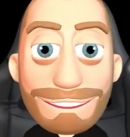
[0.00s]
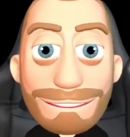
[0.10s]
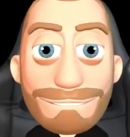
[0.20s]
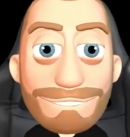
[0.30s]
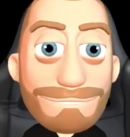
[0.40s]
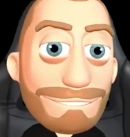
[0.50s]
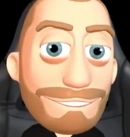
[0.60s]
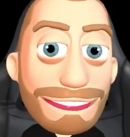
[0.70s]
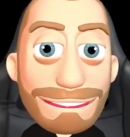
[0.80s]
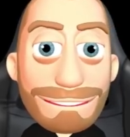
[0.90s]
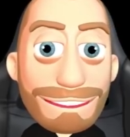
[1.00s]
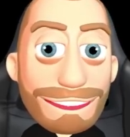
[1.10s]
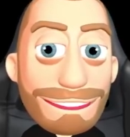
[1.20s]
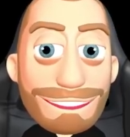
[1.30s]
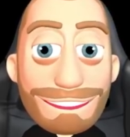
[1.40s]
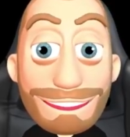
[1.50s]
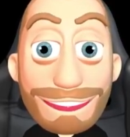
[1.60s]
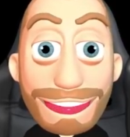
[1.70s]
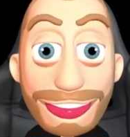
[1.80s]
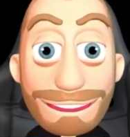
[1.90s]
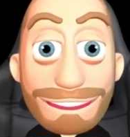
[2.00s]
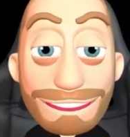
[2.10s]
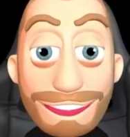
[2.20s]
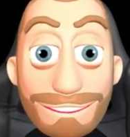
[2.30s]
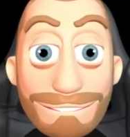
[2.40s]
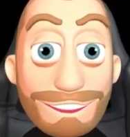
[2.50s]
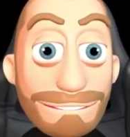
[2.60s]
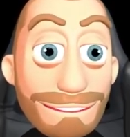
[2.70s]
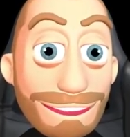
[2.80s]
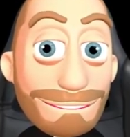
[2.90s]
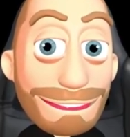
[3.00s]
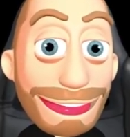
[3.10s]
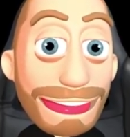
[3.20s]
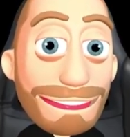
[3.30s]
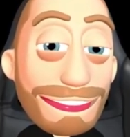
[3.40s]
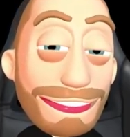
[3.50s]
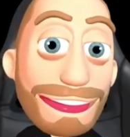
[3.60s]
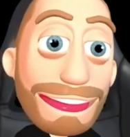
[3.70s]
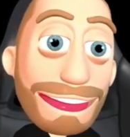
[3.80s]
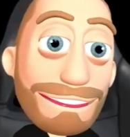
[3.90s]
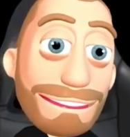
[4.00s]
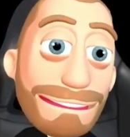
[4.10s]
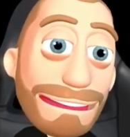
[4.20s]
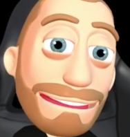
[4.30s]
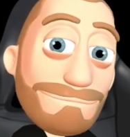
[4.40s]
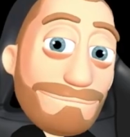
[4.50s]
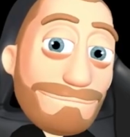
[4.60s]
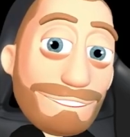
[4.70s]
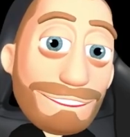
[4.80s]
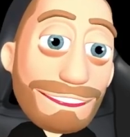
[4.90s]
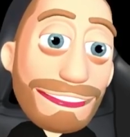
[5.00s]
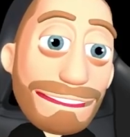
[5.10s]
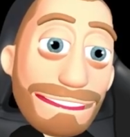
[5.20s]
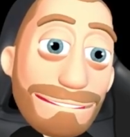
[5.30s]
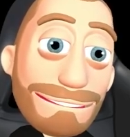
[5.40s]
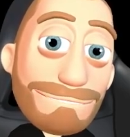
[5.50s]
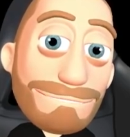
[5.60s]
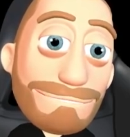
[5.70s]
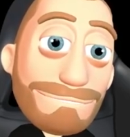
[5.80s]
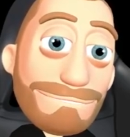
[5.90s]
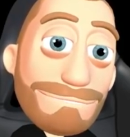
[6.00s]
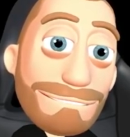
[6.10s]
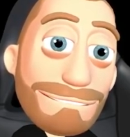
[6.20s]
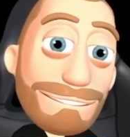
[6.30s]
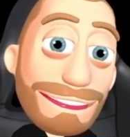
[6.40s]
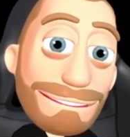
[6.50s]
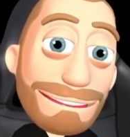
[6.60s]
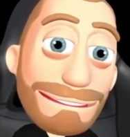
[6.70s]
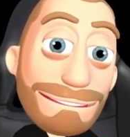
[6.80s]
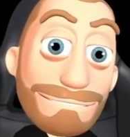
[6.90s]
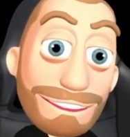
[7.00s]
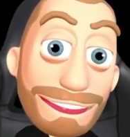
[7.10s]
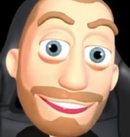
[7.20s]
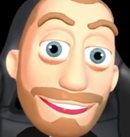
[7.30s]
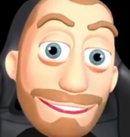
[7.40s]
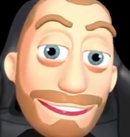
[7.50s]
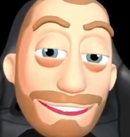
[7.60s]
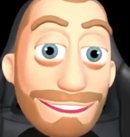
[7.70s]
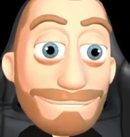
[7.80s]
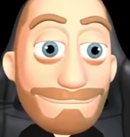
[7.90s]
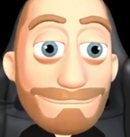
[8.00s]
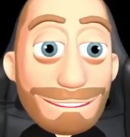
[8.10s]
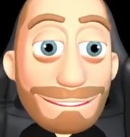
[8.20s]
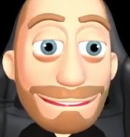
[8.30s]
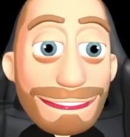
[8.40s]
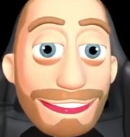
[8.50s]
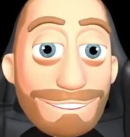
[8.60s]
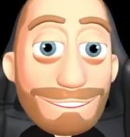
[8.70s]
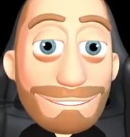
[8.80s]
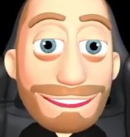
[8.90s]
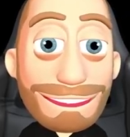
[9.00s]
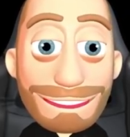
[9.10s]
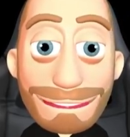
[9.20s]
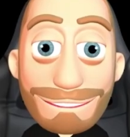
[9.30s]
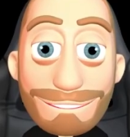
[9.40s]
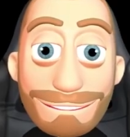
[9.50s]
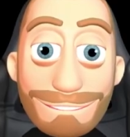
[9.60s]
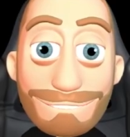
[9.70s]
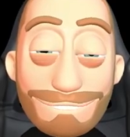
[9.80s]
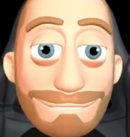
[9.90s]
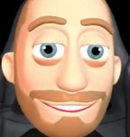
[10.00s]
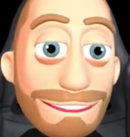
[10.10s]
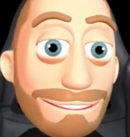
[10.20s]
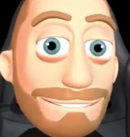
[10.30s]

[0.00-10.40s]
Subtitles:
trickle out information until things are a little bit more built out. So, yeah, that one's pretty close, and that one's going to be pretty fun.